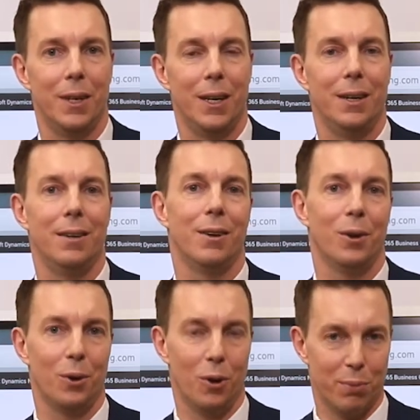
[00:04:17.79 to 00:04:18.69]
in
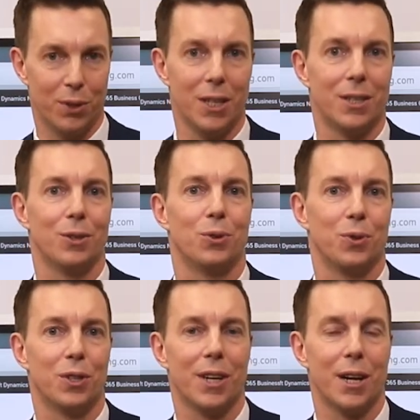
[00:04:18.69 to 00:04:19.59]
opposition to
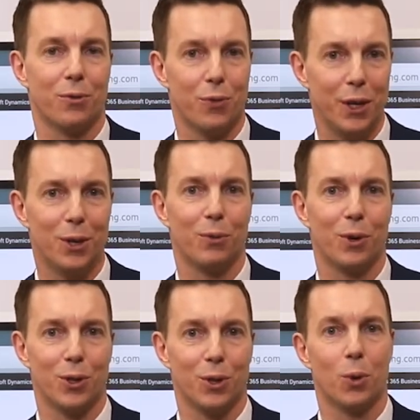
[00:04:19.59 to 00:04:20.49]
the tax-free
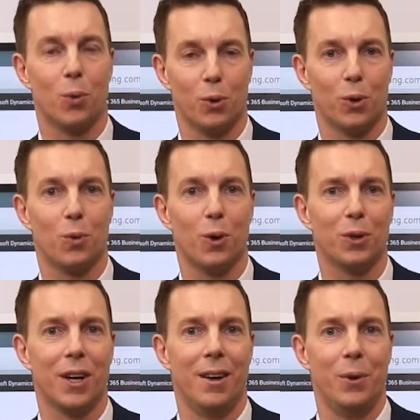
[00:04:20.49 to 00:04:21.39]
conversion, quote unquote,